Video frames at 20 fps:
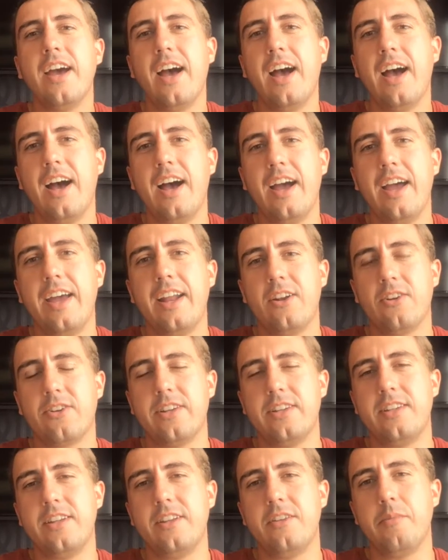and I'll
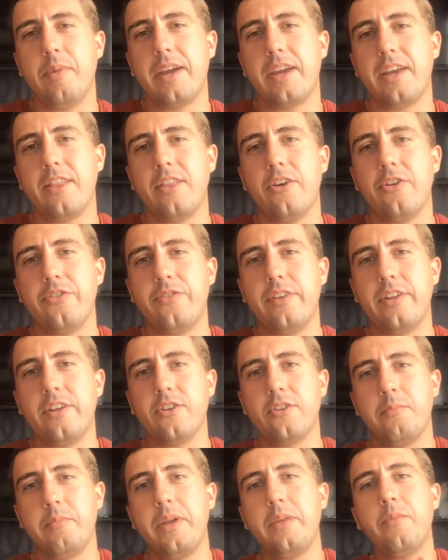continue making those
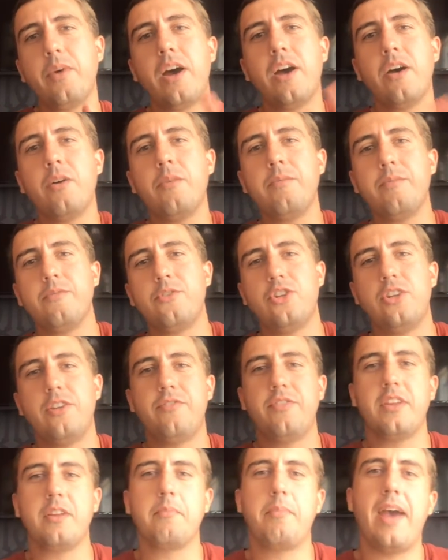videos. Meanwhile,
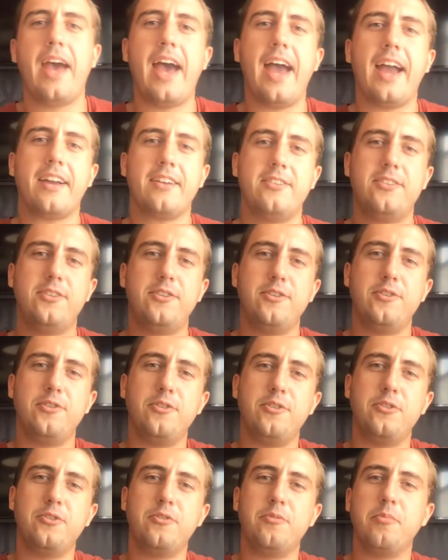shifting back
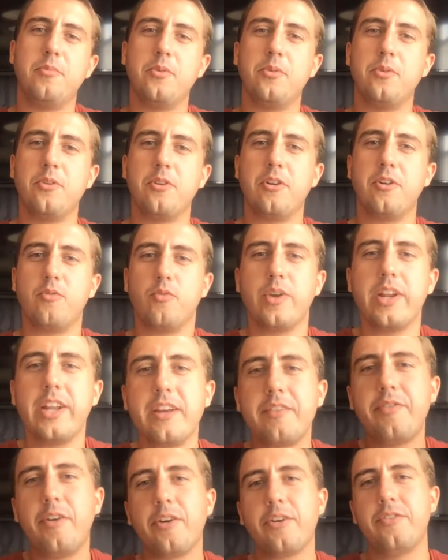to more
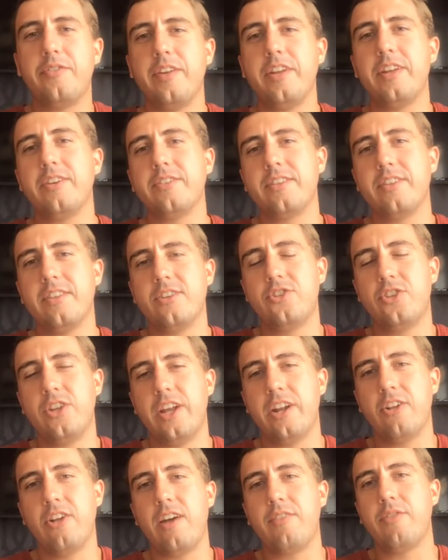reading-focused videos on this
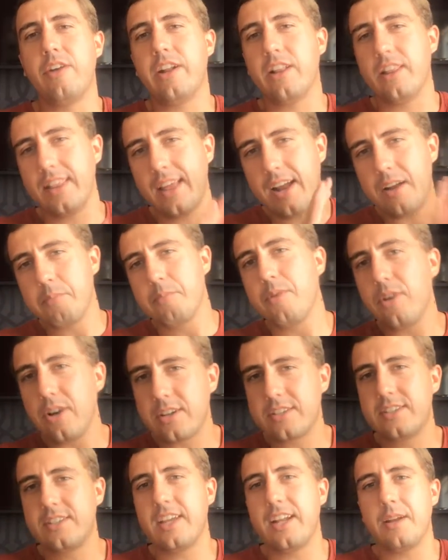channel. I've read a lot of
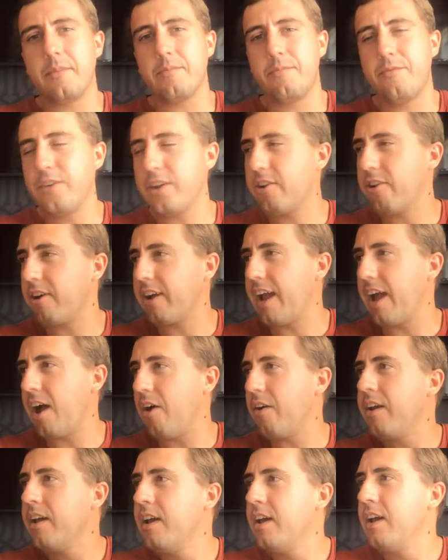books, and I'm figuring
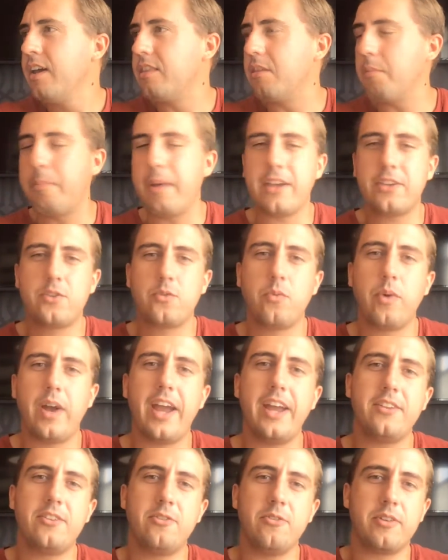out the best
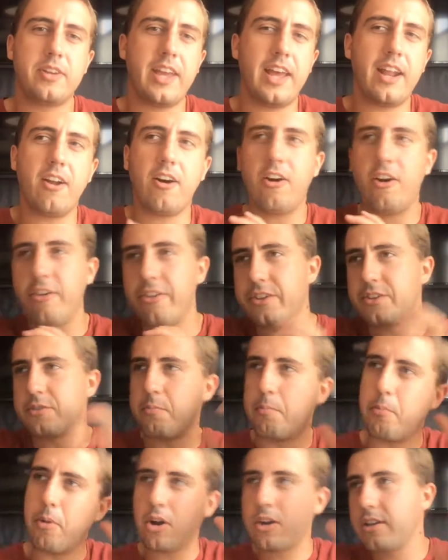way to get all this
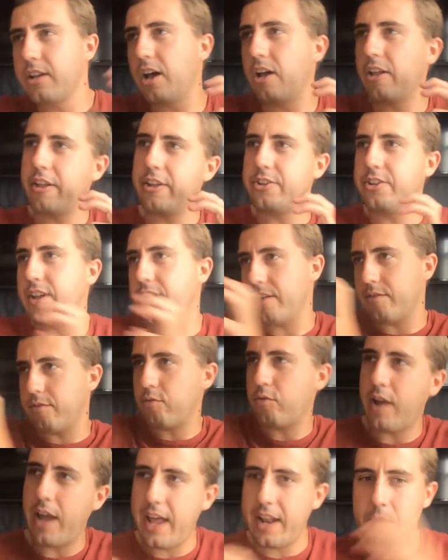book knowledge that I've
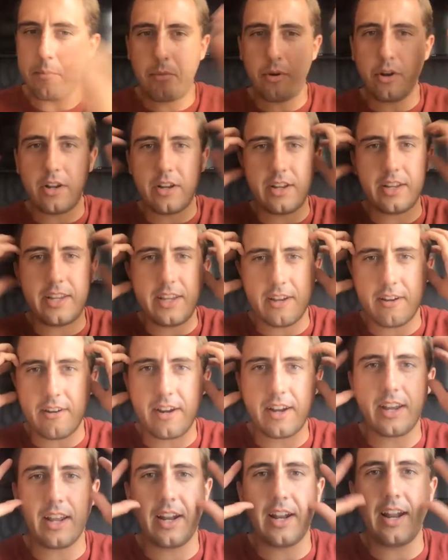read and put into here and get